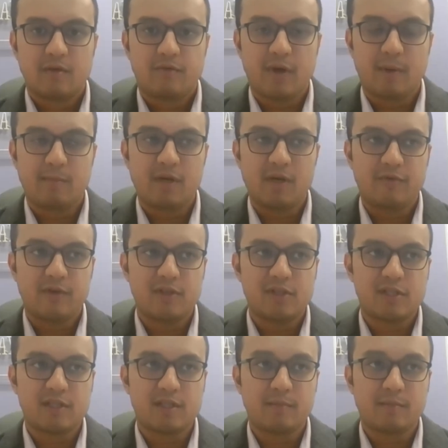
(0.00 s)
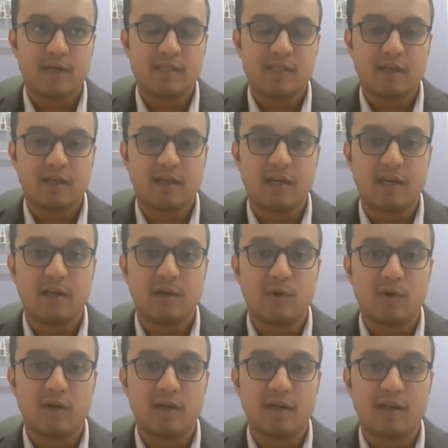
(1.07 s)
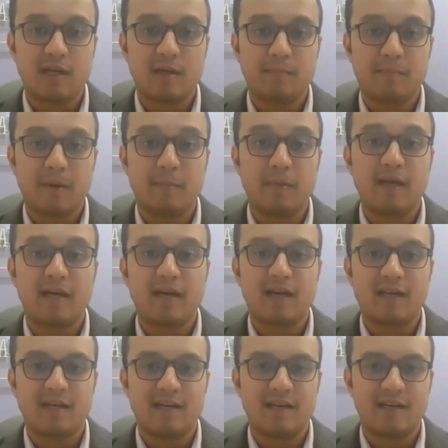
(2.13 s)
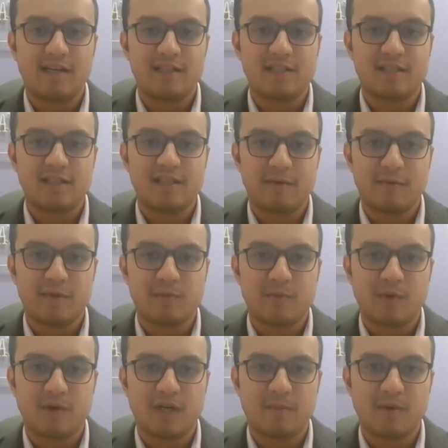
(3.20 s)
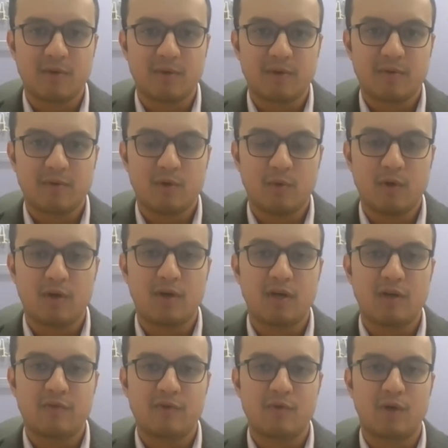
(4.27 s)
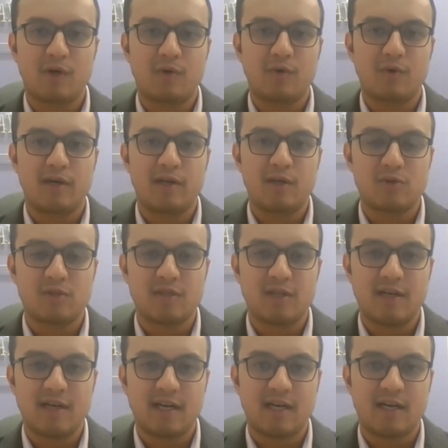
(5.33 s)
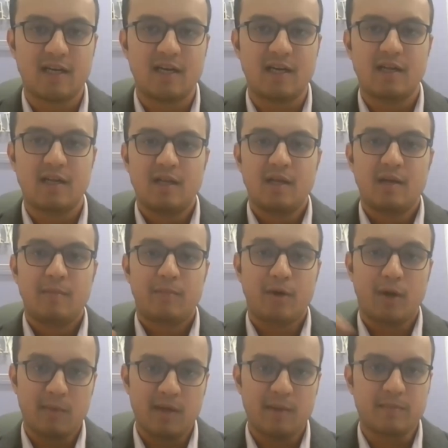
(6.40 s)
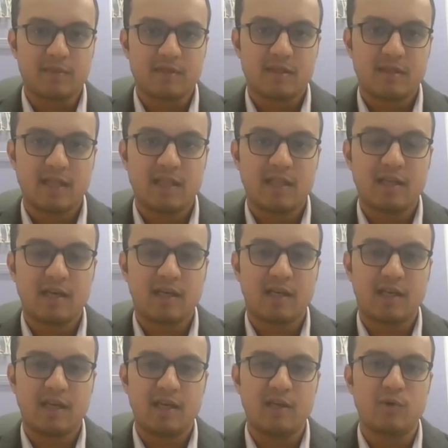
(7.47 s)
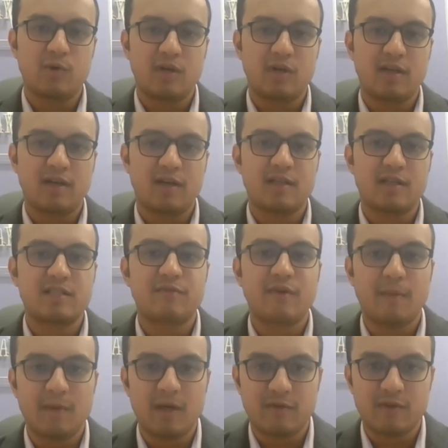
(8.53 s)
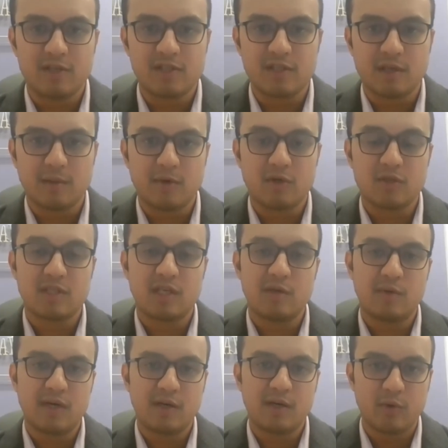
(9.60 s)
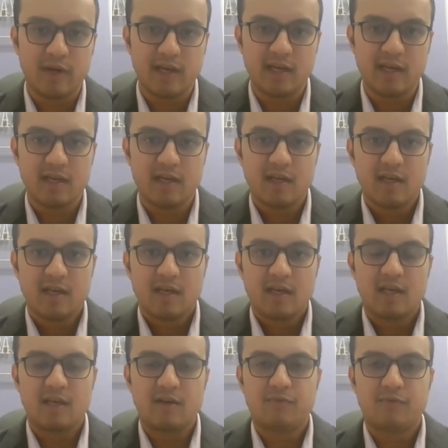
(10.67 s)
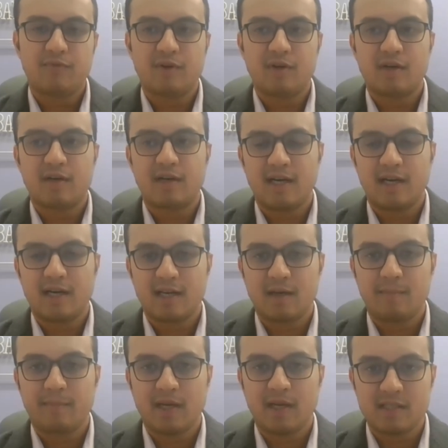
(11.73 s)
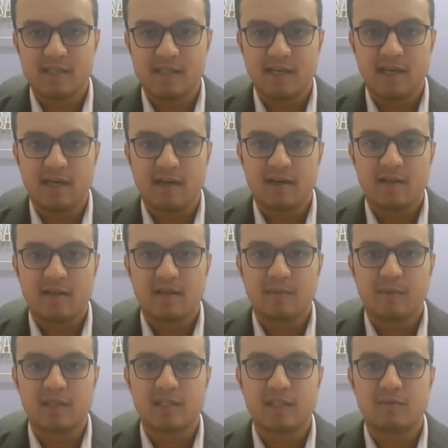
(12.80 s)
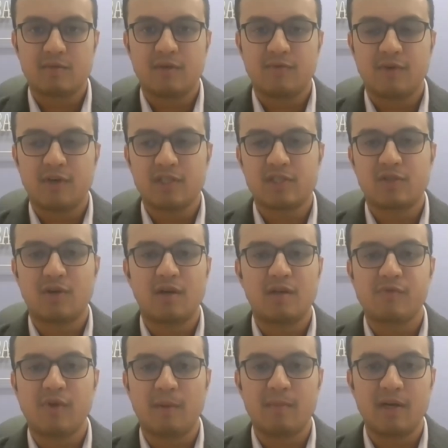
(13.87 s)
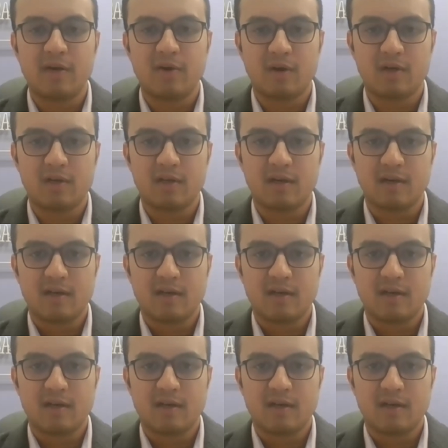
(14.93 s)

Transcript: Family physician plays a key role in public health dentistry that we spoke about. Overall, if you want to reduce the dental problems, then the key role here is the family physician. Because even today, if a dental pain is there, the person will first call his family doctor.